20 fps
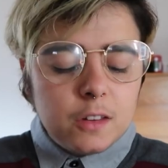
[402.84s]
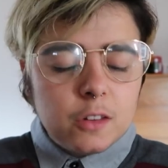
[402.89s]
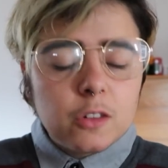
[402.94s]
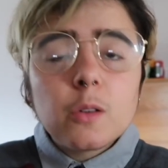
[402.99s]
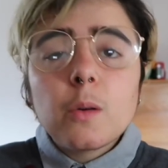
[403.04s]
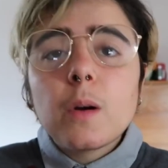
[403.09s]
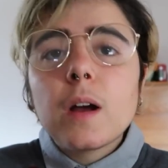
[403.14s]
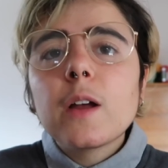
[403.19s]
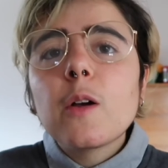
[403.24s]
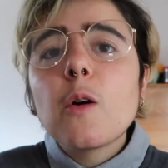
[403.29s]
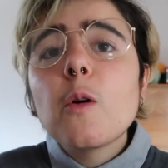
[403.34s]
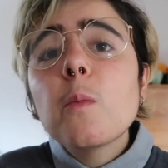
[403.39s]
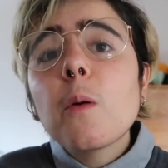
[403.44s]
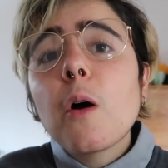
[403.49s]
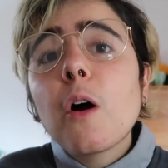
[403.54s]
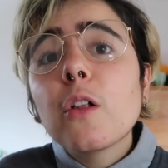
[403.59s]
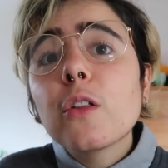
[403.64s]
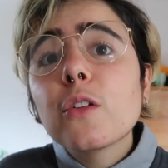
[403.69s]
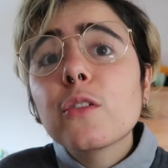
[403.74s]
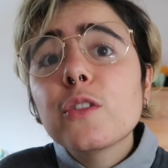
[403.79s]
So I hope
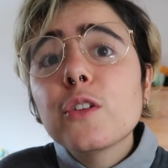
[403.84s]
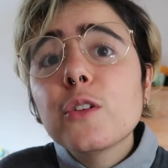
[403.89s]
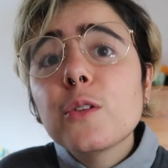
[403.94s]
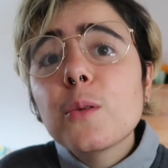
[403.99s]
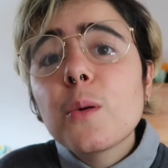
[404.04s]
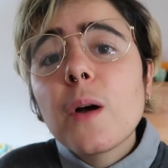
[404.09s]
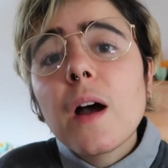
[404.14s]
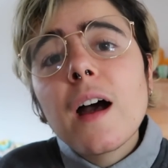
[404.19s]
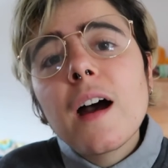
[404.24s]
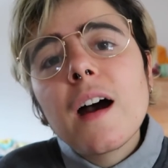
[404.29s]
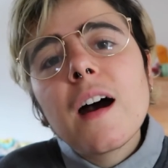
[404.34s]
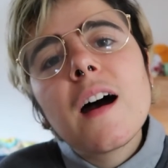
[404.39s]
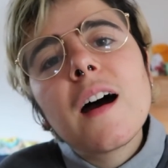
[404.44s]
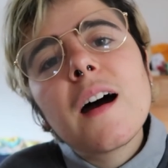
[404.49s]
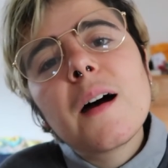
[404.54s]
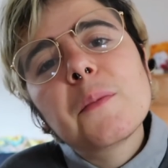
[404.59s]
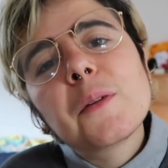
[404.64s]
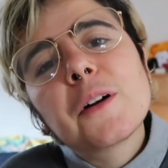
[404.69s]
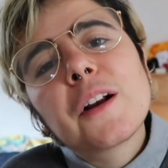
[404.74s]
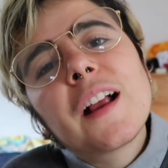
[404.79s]
all of you
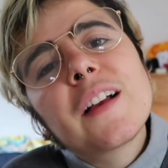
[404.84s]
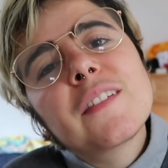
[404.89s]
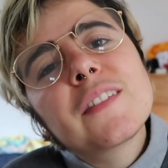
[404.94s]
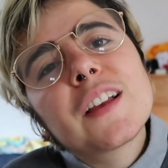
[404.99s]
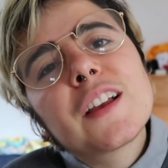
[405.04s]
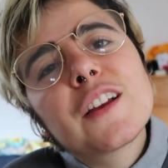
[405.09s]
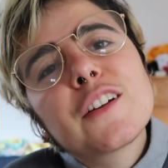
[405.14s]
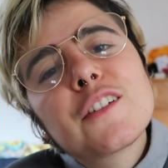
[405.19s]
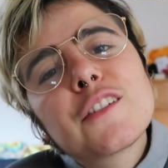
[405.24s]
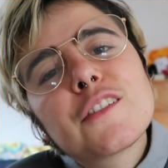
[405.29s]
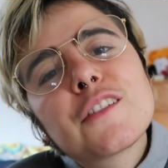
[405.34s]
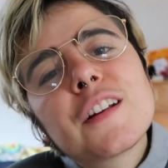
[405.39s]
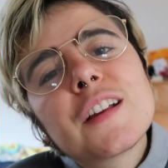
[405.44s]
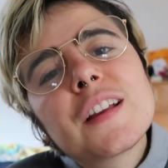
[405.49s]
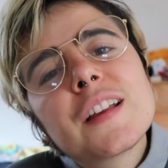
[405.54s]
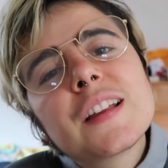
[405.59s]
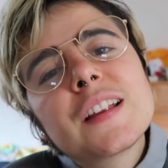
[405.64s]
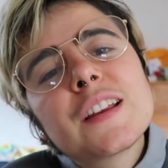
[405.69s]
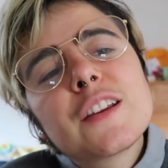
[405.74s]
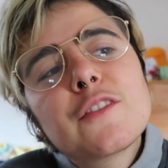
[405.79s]
are having a
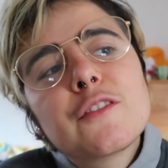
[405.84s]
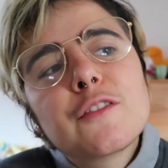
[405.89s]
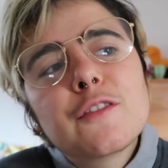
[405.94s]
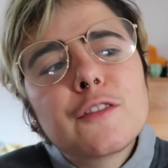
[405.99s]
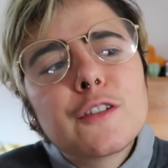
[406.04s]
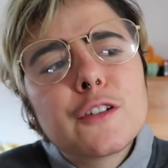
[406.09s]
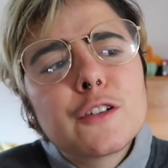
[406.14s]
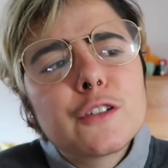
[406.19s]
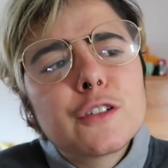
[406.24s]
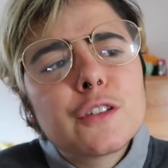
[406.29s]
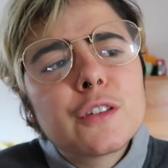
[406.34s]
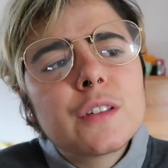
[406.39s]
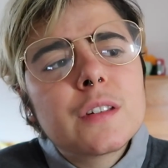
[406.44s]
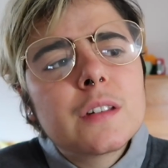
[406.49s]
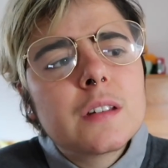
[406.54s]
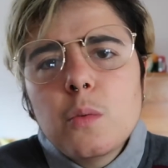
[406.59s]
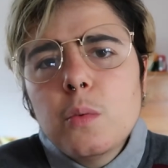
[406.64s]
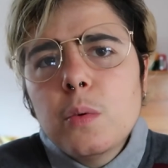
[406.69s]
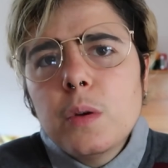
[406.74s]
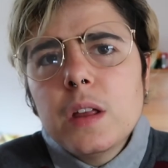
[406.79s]
great first
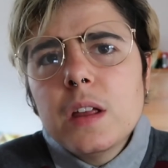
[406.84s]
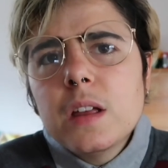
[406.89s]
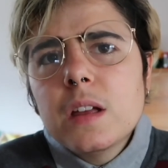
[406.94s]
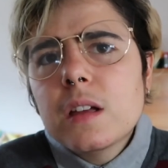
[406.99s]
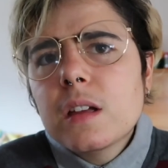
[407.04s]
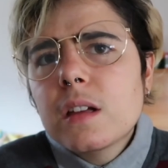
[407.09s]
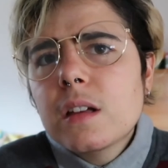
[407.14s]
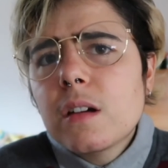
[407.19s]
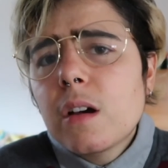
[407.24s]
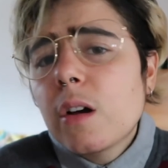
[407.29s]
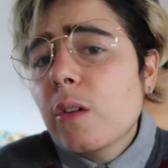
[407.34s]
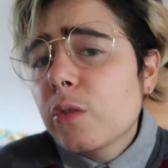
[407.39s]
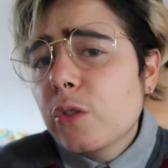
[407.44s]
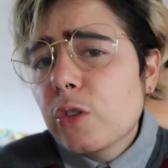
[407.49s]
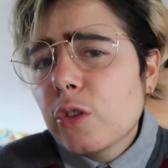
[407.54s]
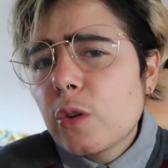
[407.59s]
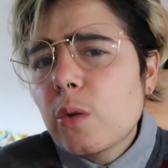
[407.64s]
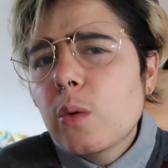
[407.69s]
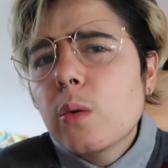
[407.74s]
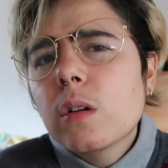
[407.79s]
week of
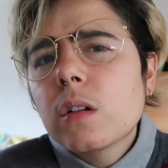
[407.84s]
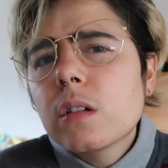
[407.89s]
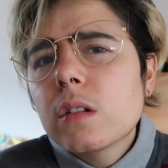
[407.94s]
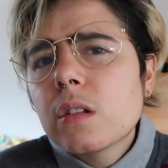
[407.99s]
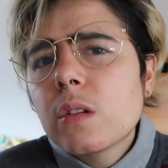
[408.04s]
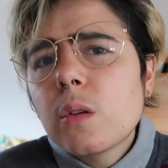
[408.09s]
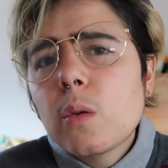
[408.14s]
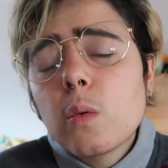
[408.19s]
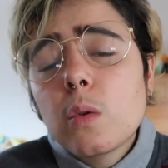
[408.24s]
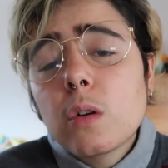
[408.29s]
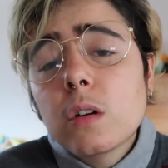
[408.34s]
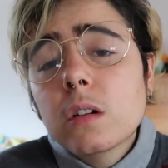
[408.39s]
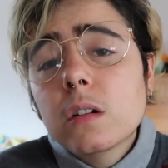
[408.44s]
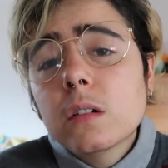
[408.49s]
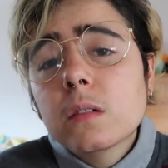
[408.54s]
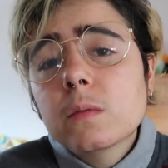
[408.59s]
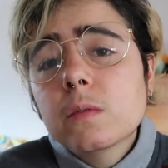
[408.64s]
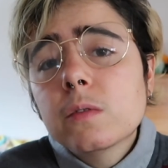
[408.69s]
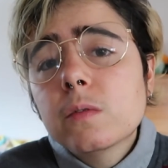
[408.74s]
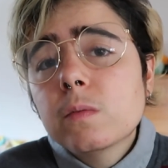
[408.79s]
school
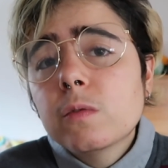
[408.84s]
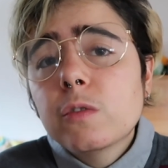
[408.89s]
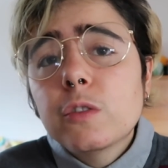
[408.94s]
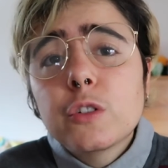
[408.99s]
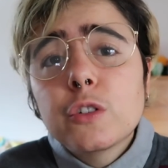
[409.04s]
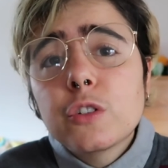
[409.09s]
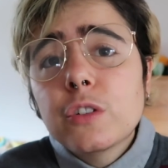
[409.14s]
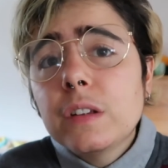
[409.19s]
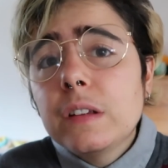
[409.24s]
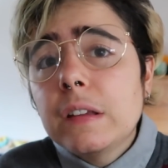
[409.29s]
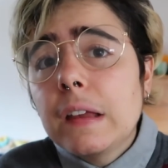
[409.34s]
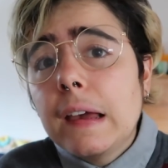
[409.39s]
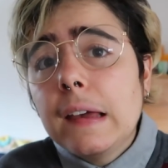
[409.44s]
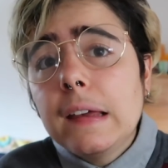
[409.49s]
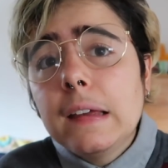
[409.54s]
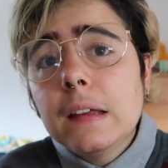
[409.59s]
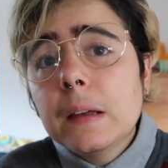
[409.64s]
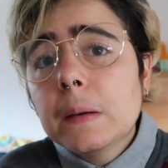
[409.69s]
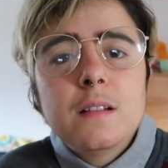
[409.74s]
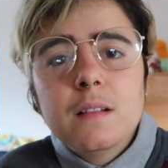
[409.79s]
or first
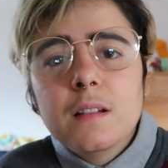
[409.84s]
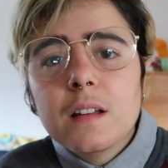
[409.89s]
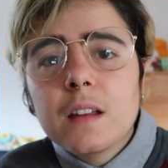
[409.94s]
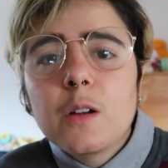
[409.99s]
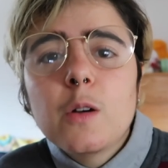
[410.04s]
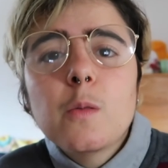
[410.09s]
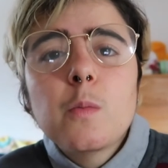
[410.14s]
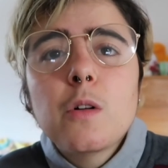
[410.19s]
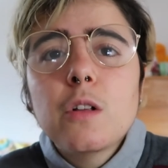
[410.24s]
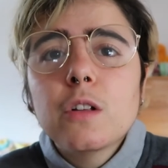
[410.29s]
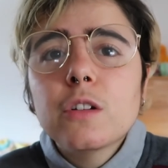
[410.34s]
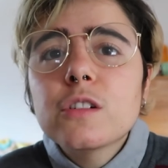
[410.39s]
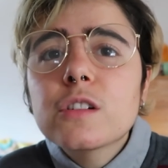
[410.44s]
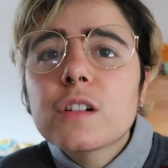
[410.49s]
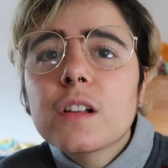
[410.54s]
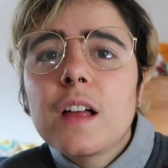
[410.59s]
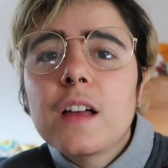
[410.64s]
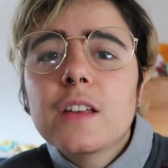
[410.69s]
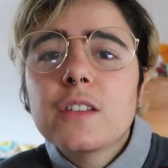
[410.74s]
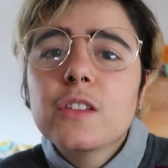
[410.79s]
day. I hope all your
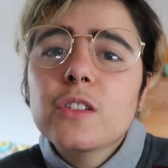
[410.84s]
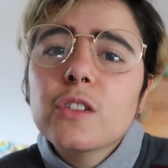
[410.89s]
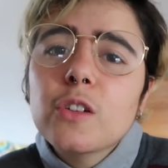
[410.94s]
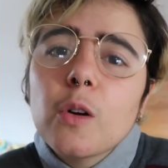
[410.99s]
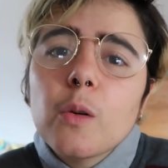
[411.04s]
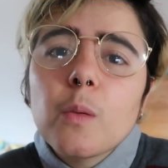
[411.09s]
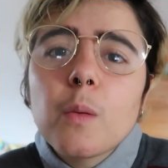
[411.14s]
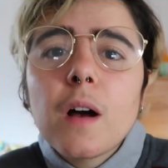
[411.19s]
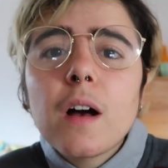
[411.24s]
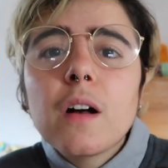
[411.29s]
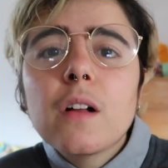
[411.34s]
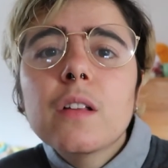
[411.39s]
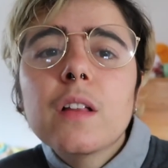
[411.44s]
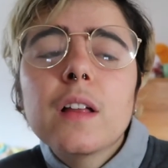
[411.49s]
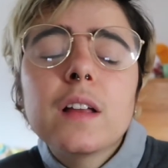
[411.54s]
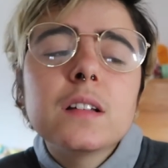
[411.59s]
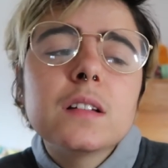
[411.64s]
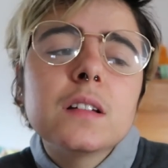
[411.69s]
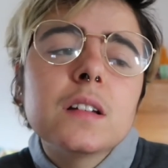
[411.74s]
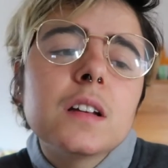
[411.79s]
classes go well
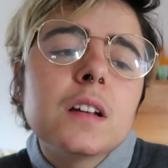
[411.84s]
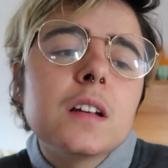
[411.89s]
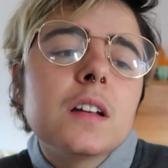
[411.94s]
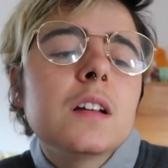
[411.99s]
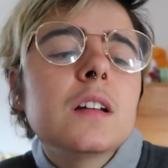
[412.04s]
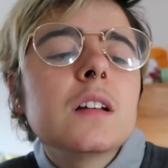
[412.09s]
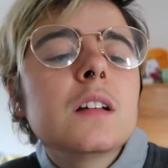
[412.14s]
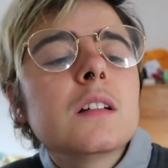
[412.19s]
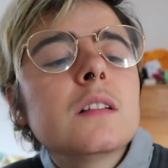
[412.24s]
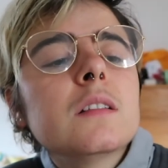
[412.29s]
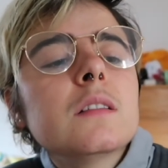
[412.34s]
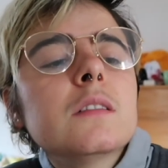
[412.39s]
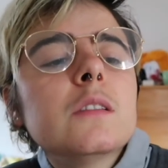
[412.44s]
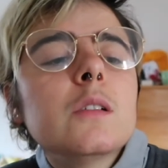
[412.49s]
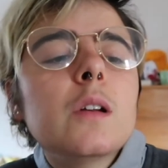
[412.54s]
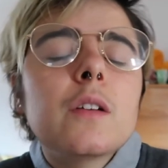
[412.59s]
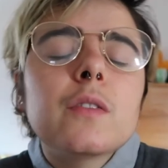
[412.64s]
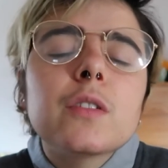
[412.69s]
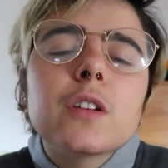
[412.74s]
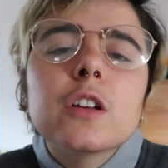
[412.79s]
and
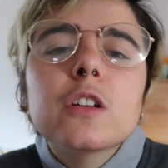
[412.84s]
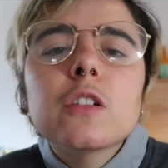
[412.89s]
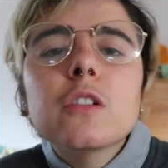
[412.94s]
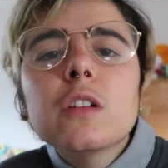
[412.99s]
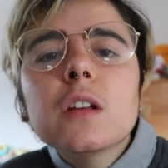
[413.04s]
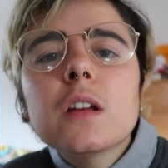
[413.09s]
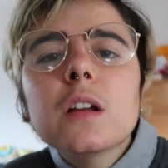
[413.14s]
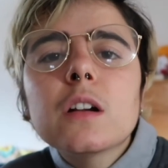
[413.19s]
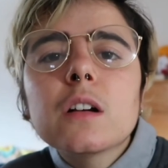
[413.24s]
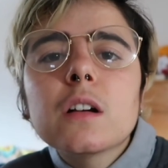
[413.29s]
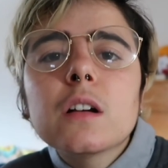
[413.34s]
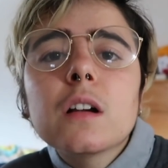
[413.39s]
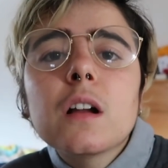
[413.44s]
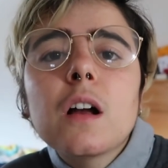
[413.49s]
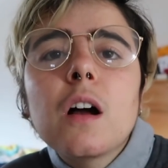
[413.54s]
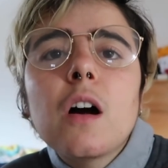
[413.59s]
you have a good year.